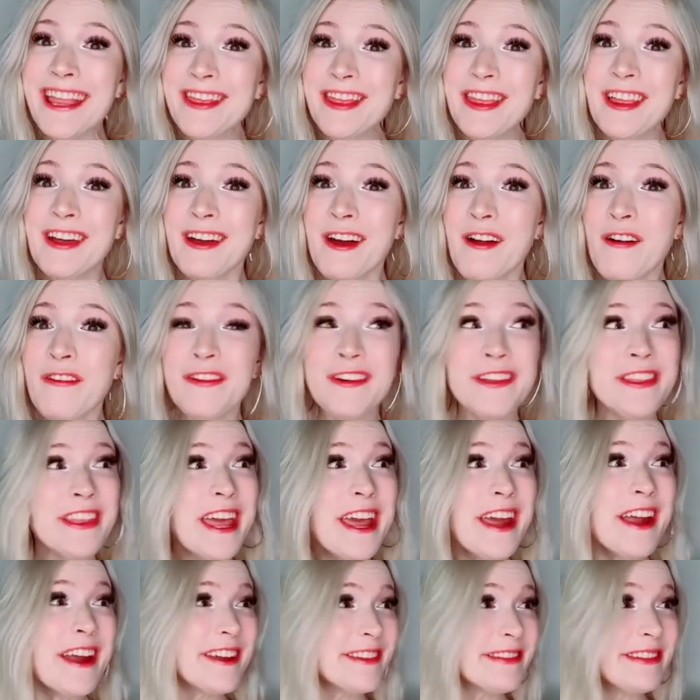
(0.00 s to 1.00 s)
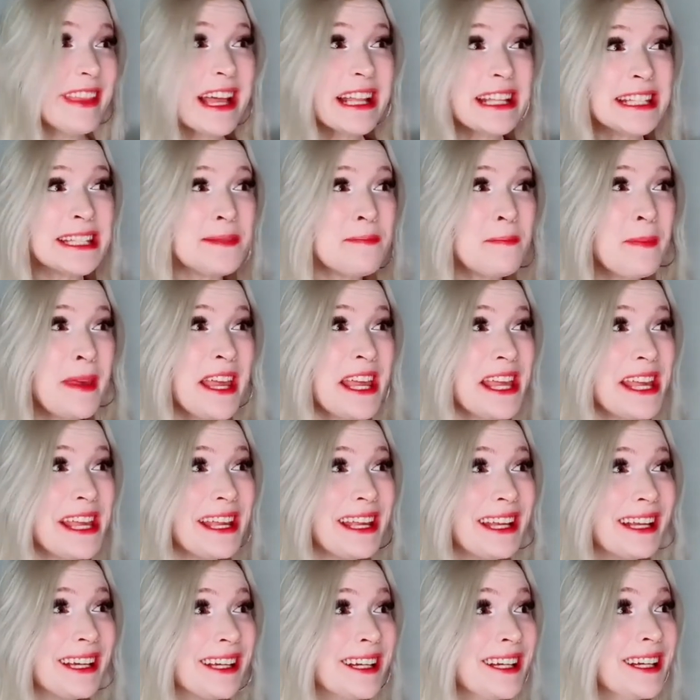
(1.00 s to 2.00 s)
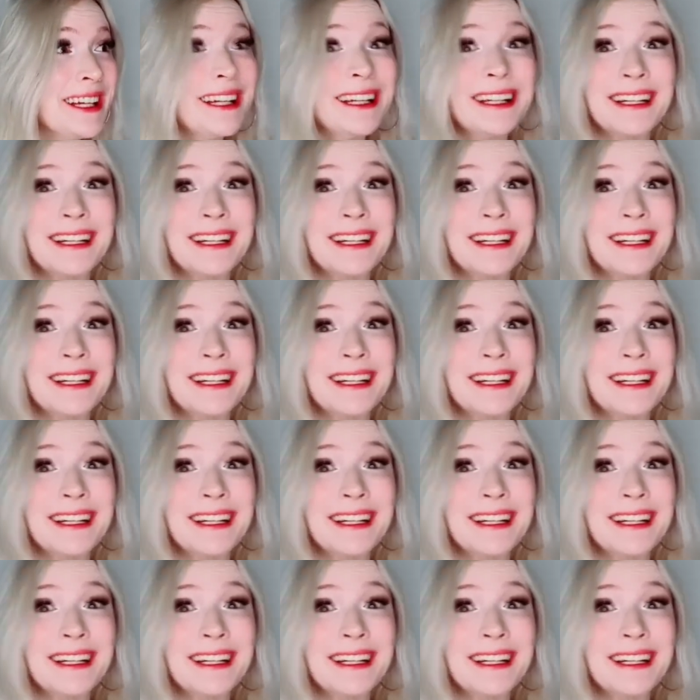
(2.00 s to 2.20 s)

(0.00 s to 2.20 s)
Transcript: Hey, look over there. That's me.